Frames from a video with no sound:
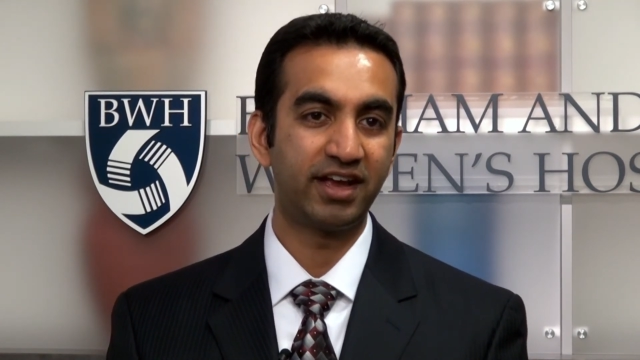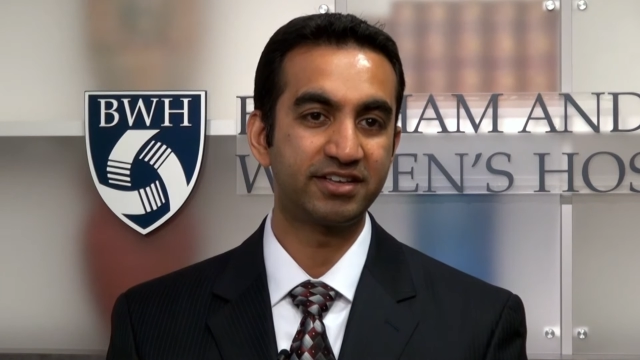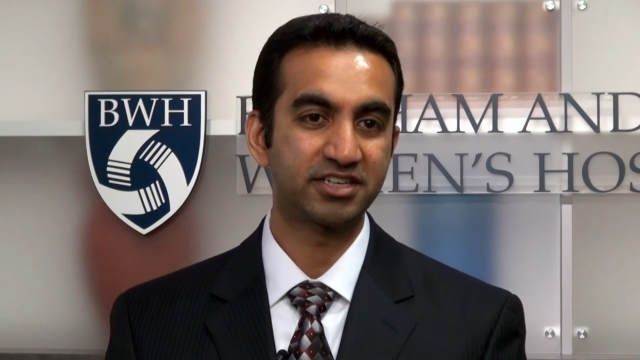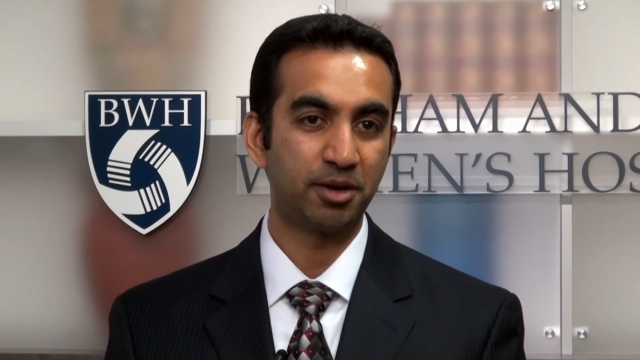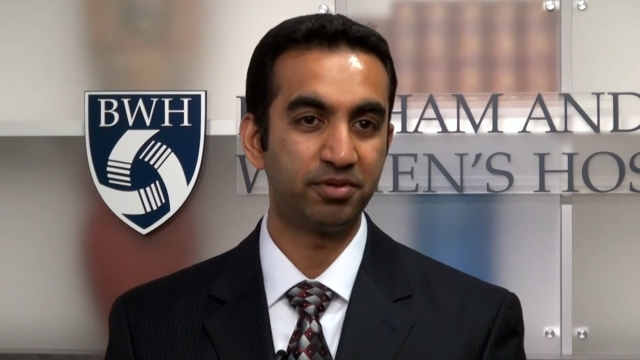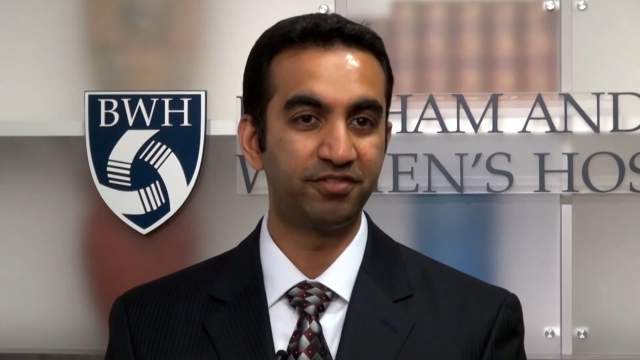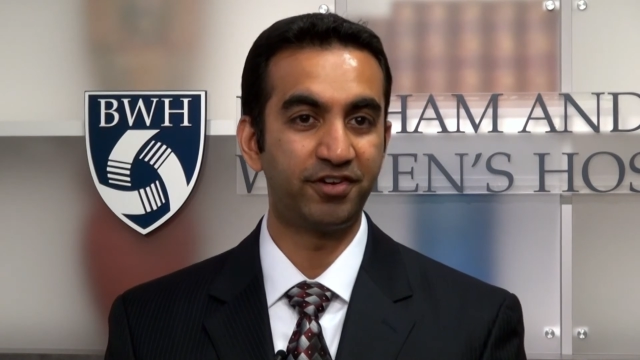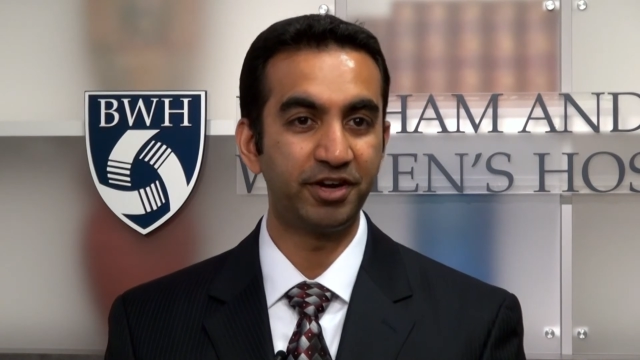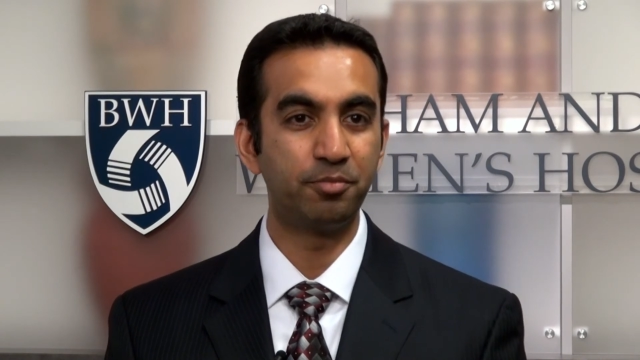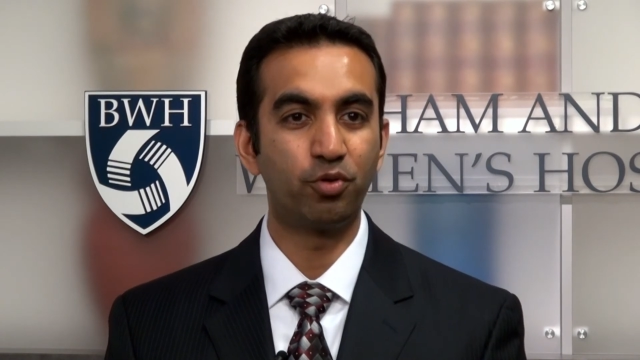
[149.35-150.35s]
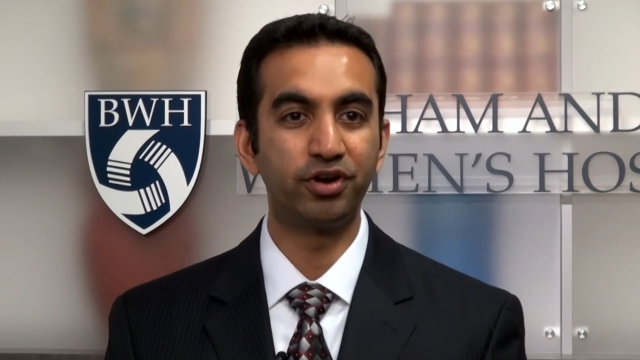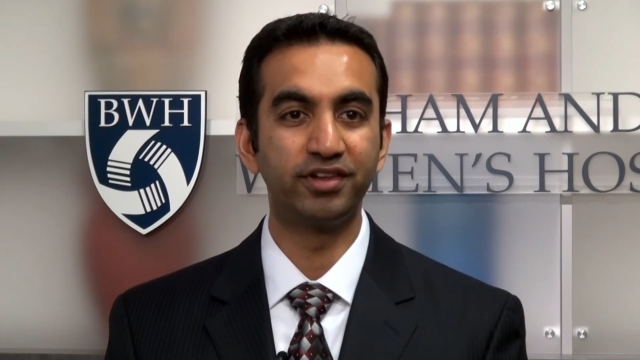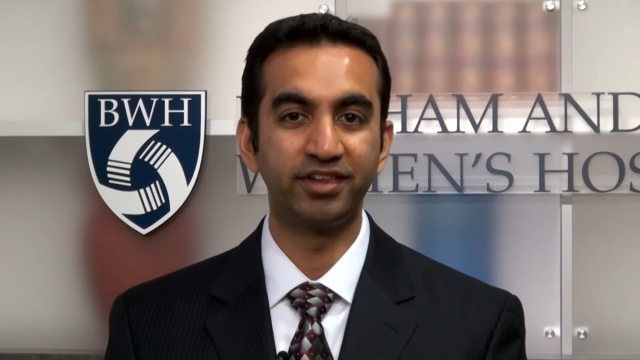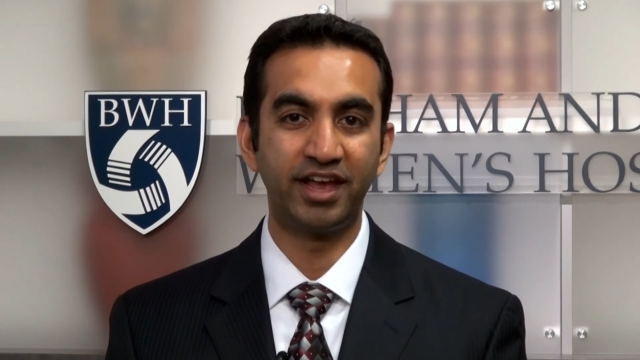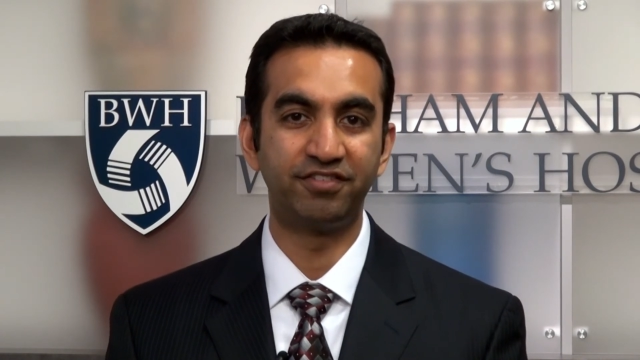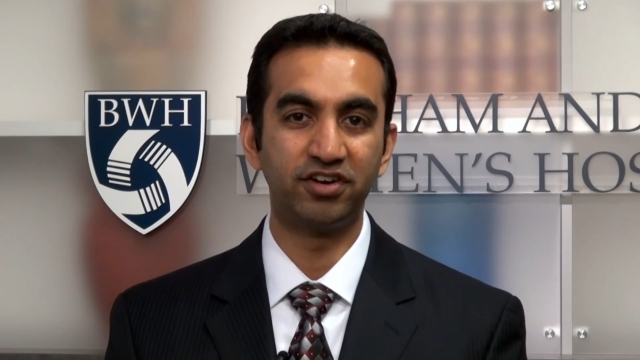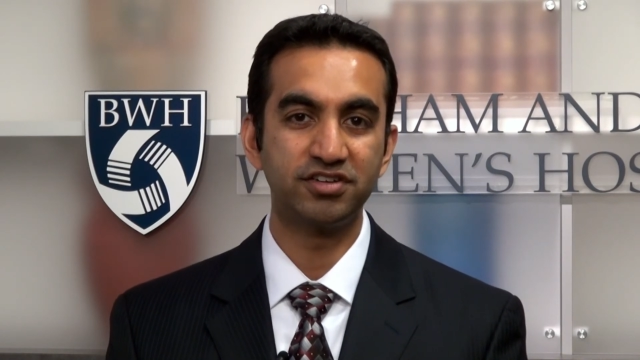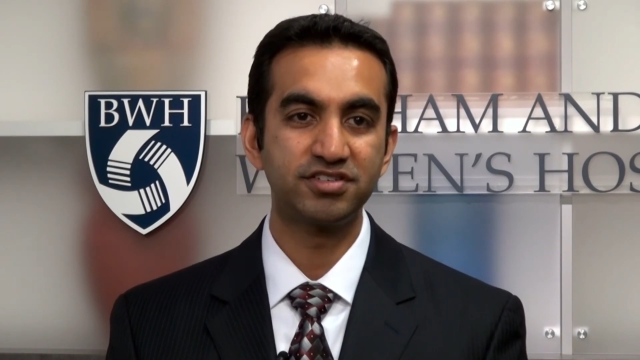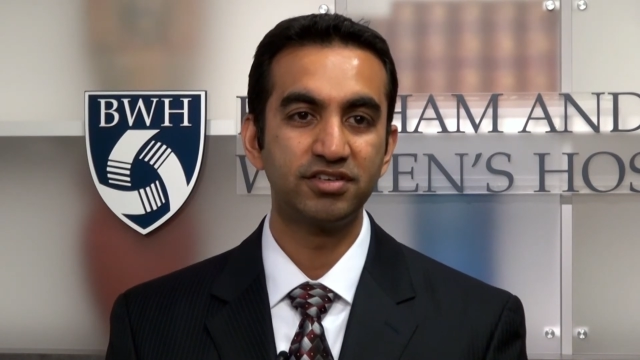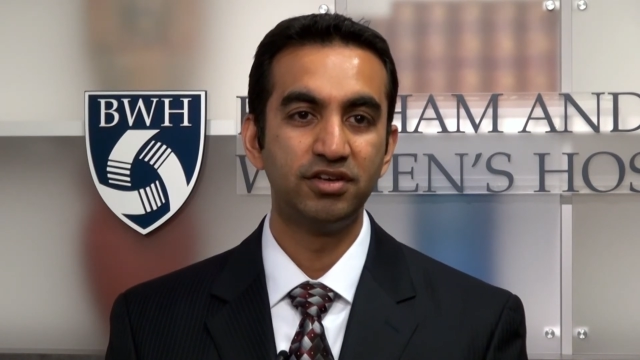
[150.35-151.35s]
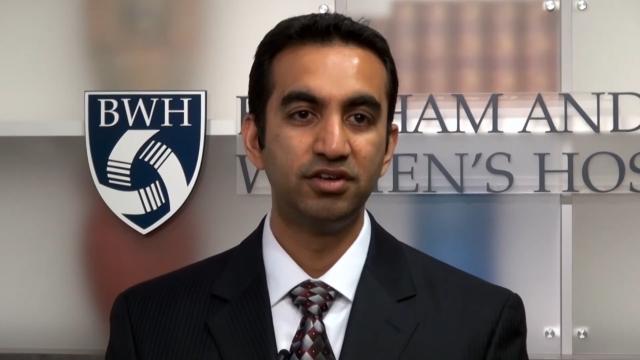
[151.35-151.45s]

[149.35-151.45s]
has a couple of very important levers.